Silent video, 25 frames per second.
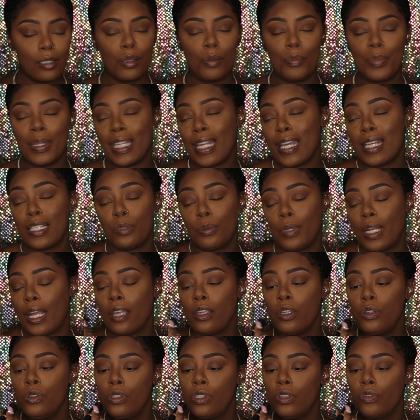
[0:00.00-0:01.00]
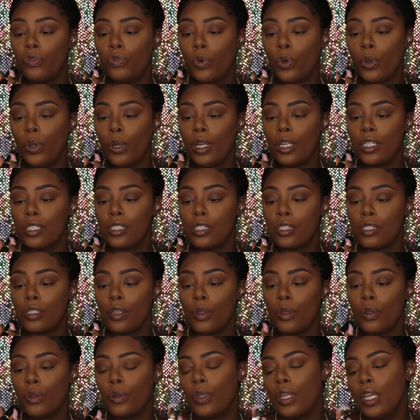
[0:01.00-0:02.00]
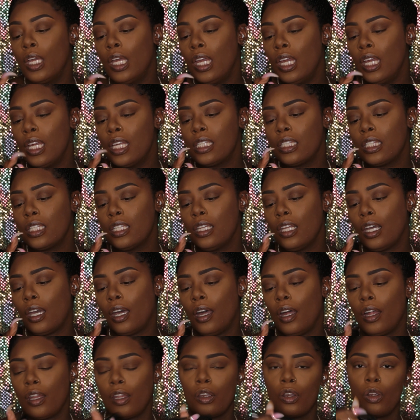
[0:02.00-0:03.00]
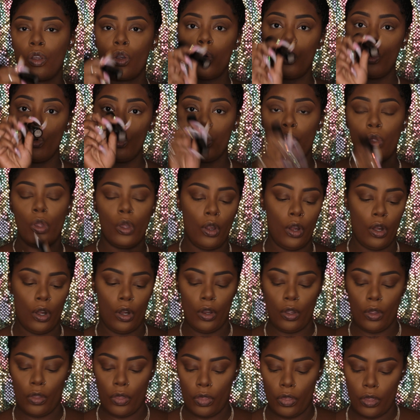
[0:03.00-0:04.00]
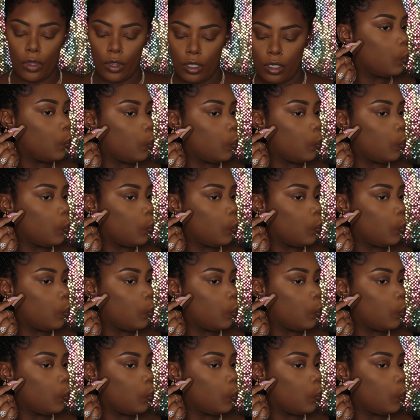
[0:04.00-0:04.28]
but that's what I use it for. So it's in the color Cool Earth.